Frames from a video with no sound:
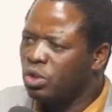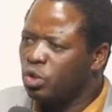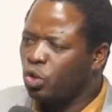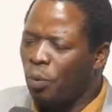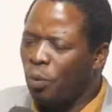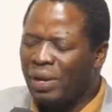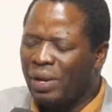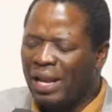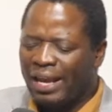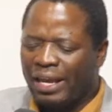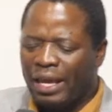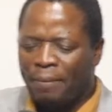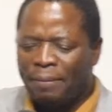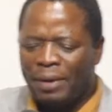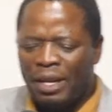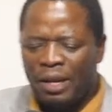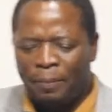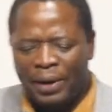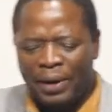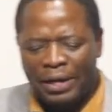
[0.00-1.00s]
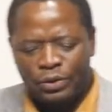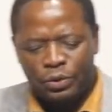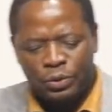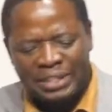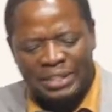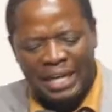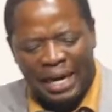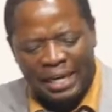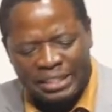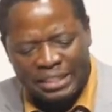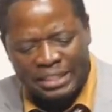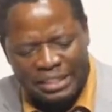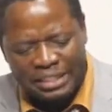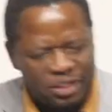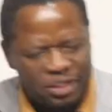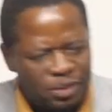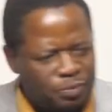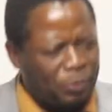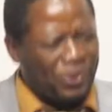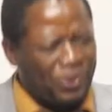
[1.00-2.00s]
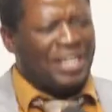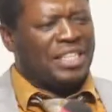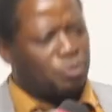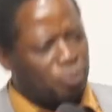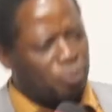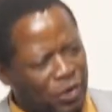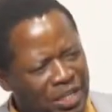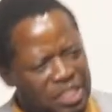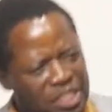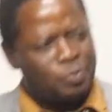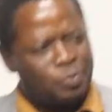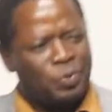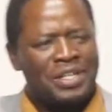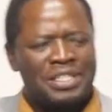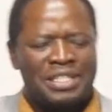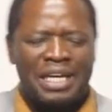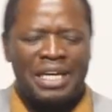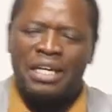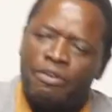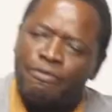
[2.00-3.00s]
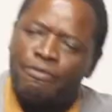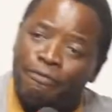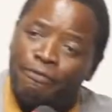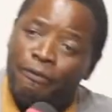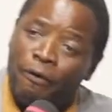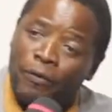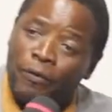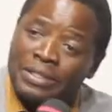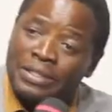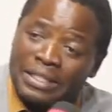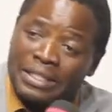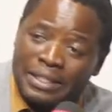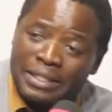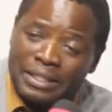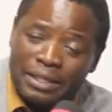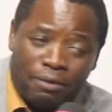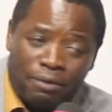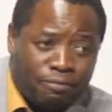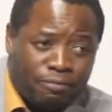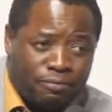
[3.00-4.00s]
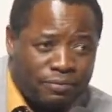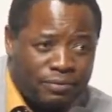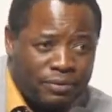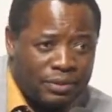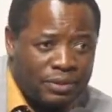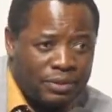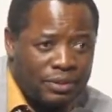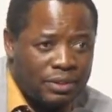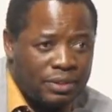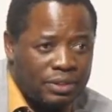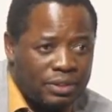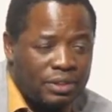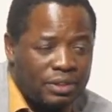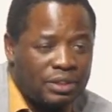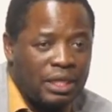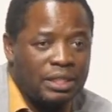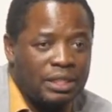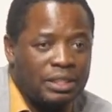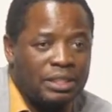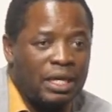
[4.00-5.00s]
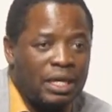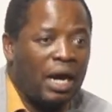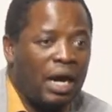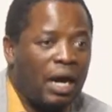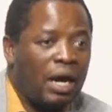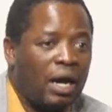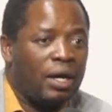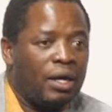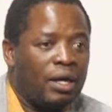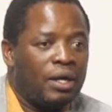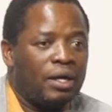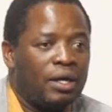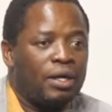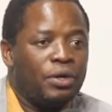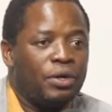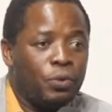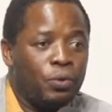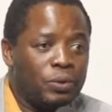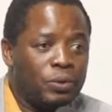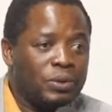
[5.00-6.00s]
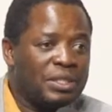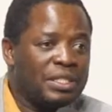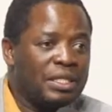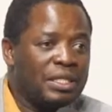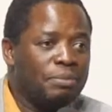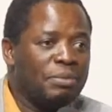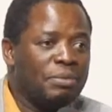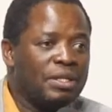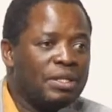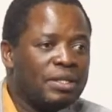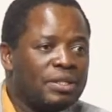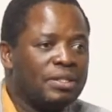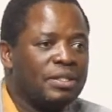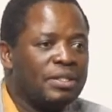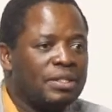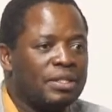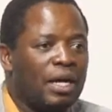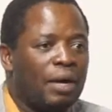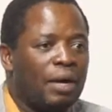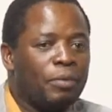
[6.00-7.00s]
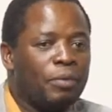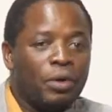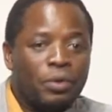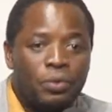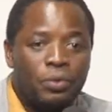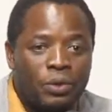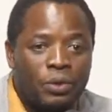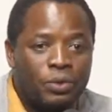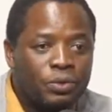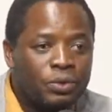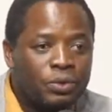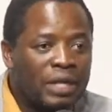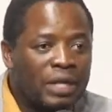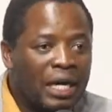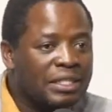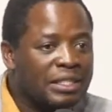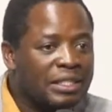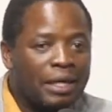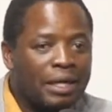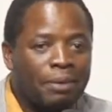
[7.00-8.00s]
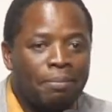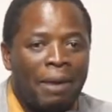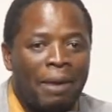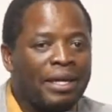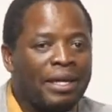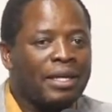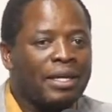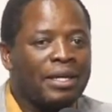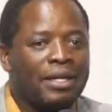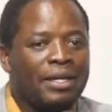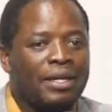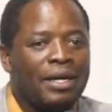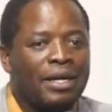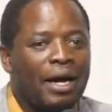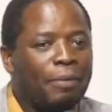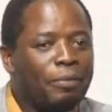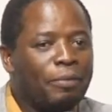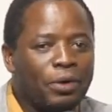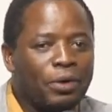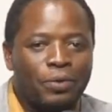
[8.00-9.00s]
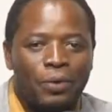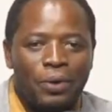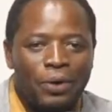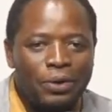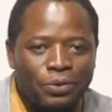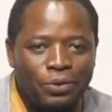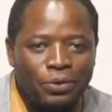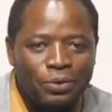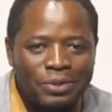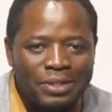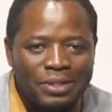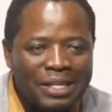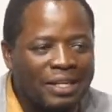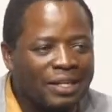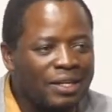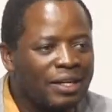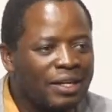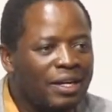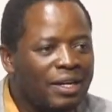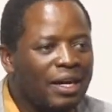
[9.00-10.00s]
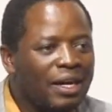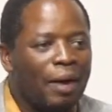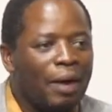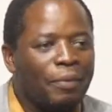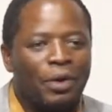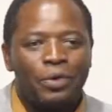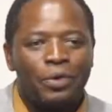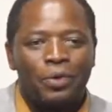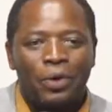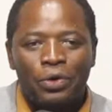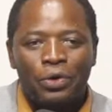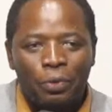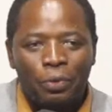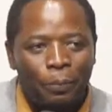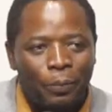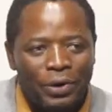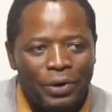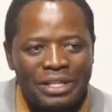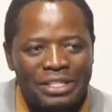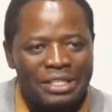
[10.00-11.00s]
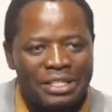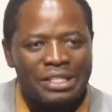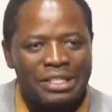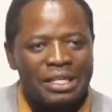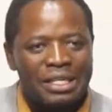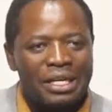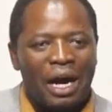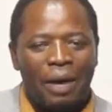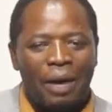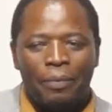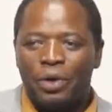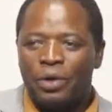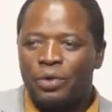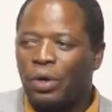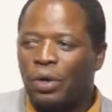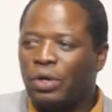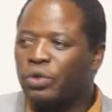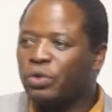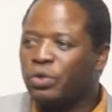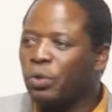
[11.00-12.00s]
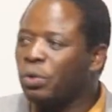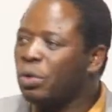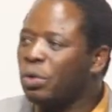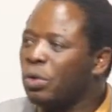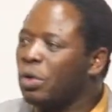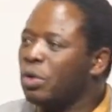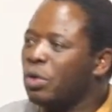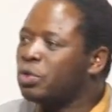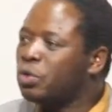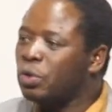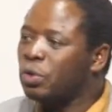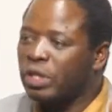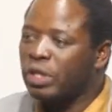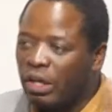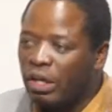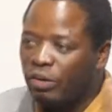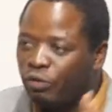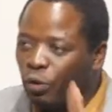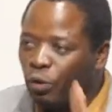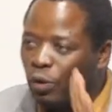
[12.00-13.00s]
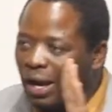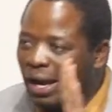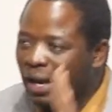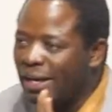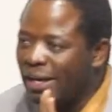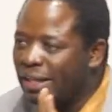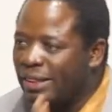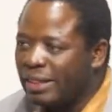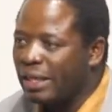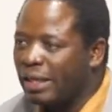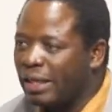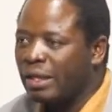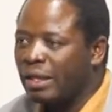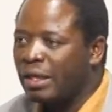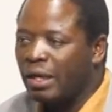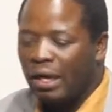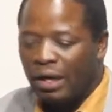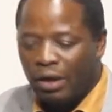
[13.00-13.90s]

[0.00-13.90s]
Don't be like a millipede. You touch it, it springs, springs, springs, then it folds itself. says, Yeah, you will see me. I'm not going to touch that mic. I'm not going to sing. I'm not going to preach. I'm not going to, to give you anything.